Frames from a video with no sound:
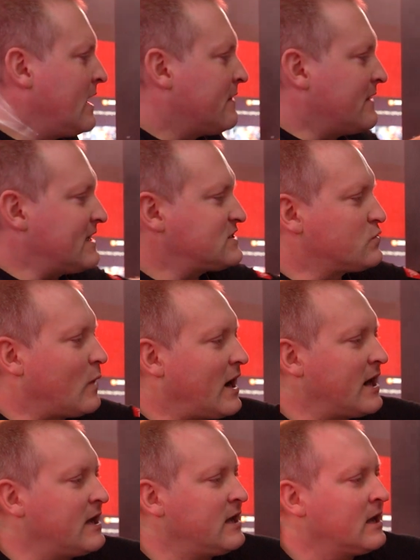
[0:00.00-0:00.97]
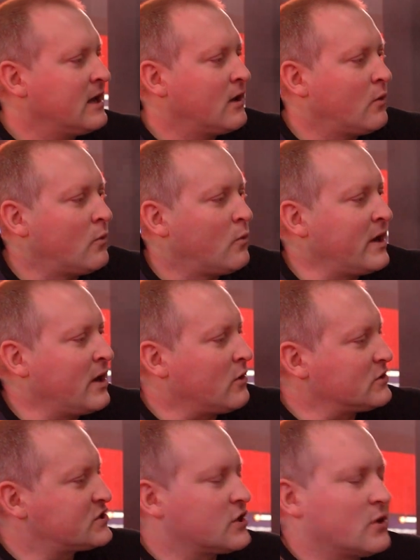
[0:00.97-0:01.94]
That's why we
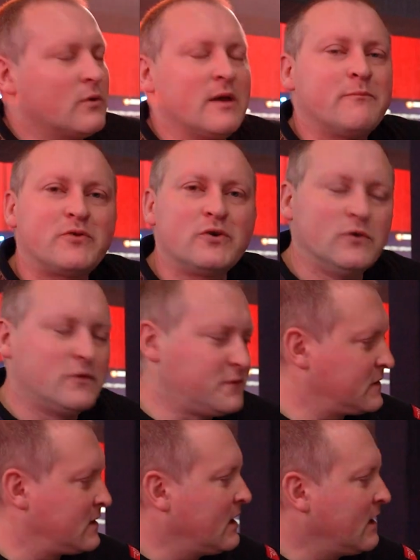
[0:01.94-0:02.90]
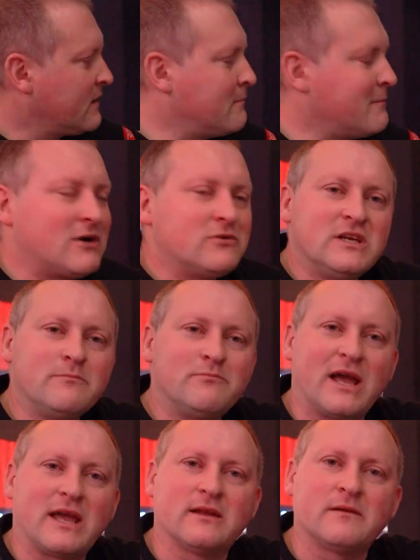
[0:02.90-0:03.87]
also improved the mounting
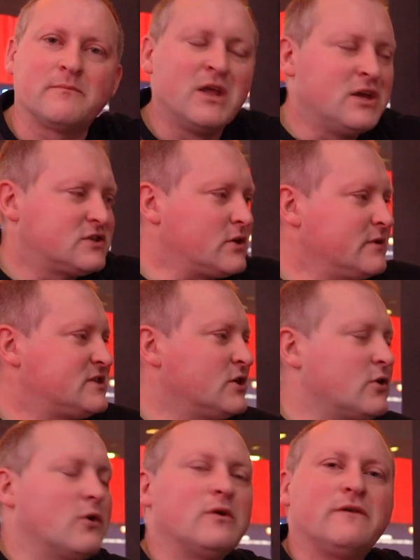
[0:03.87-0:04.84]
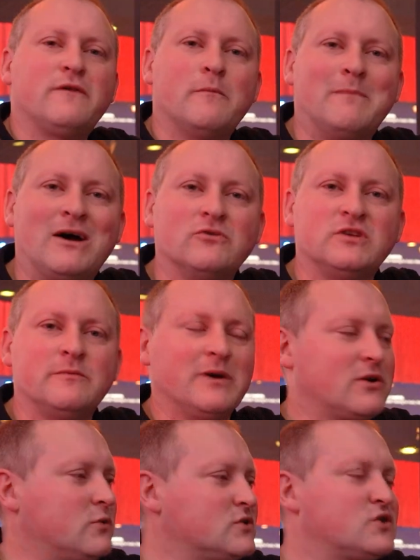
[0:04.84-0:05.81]
bracket. So it's not only for mounting,
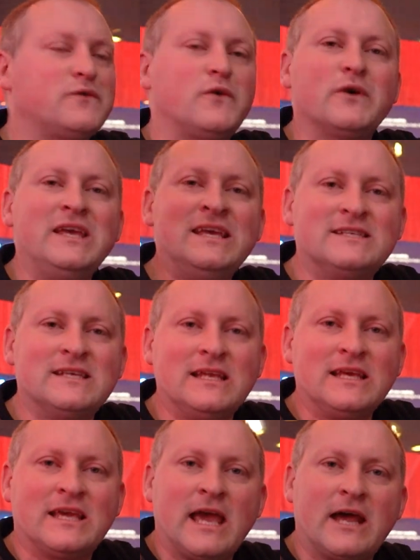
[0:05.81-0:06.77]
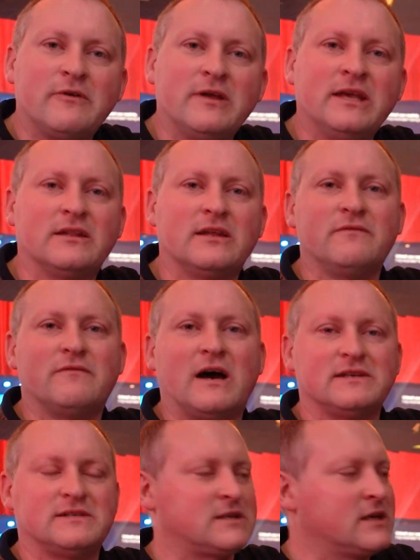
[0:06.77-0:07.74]
but also for easily carrying the
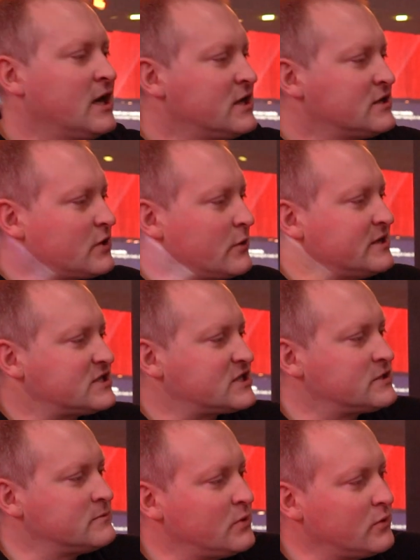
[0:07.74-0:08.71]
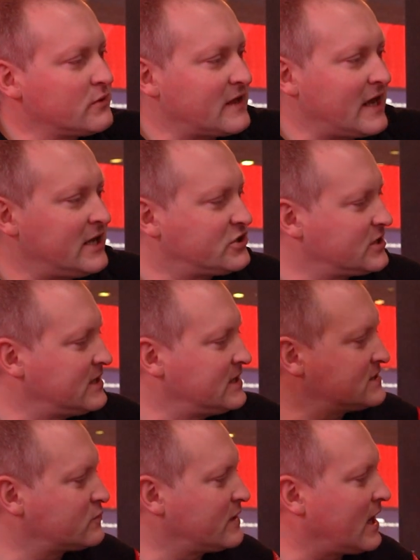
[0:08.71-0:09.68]
device. So it's smooth
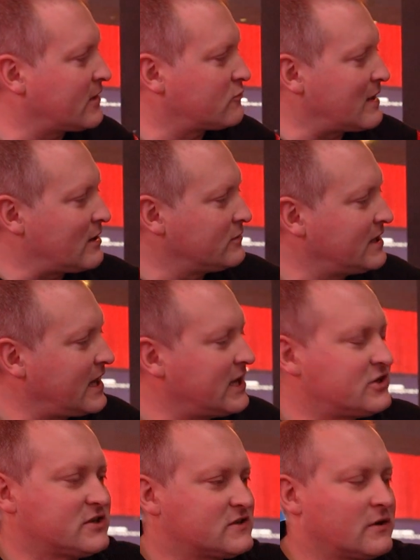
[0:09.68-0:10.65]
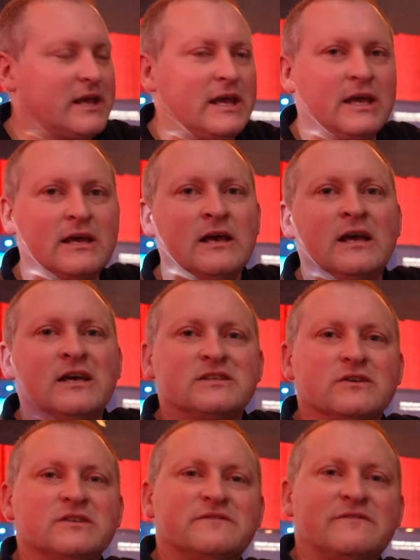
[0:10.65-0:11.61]
edges, we've got rounded edges on here.
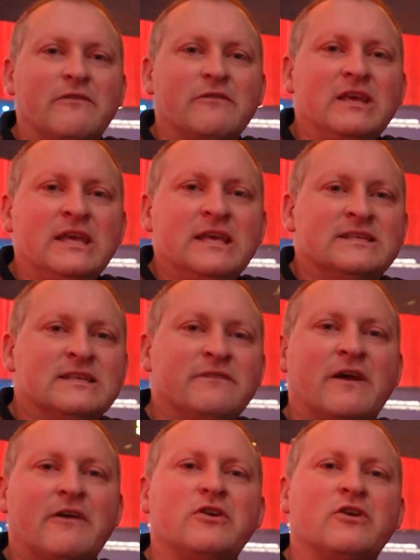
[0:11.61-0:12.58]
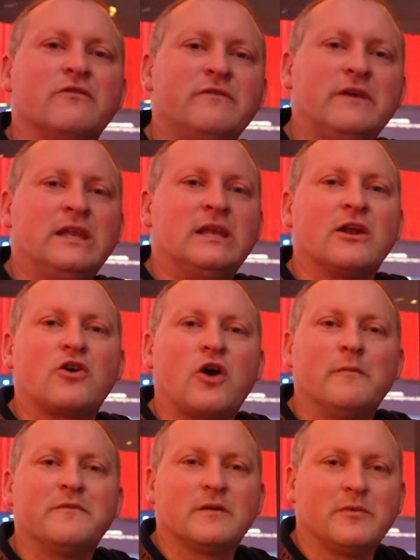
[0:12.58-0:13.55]
So it's very easy and very convenient and
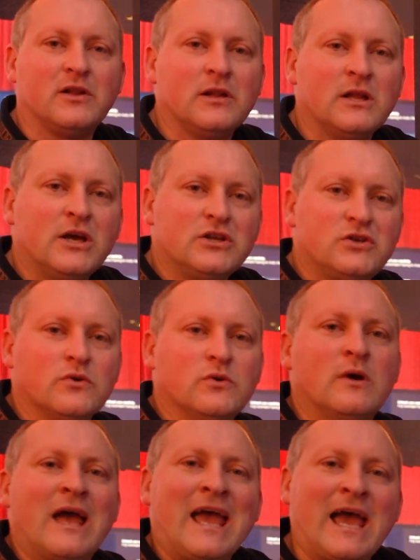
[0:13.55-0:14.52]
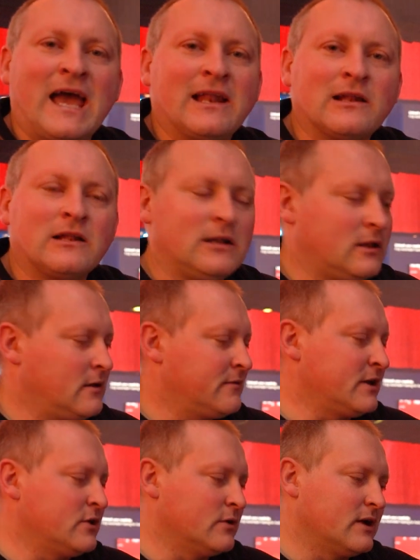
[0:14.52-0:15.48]
comfortable to handle
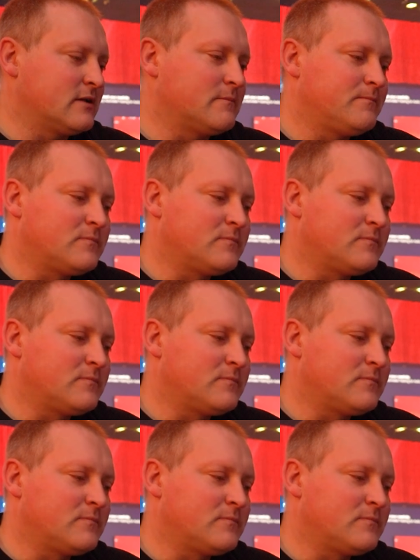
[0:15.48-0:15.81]
the unit.